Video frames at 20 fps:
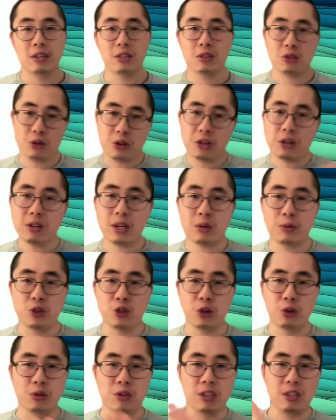So earlier, we
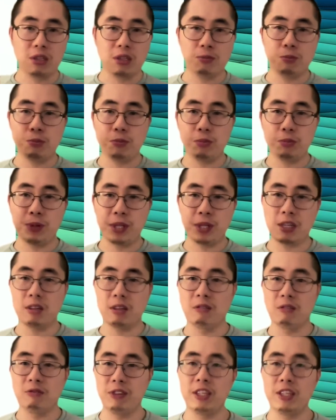showed you this
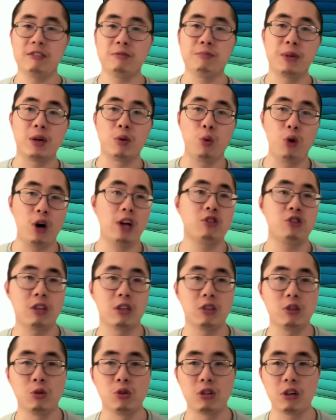particular video of me watching
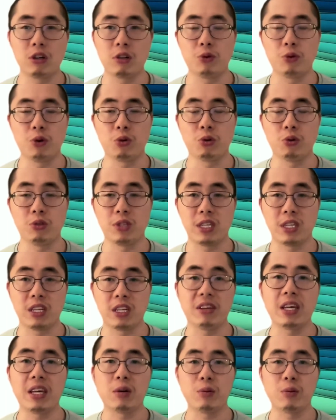the news on the Roku
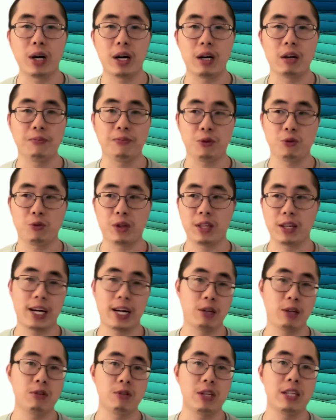TV while running
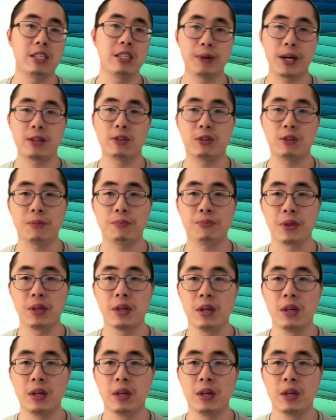IoT Inspector.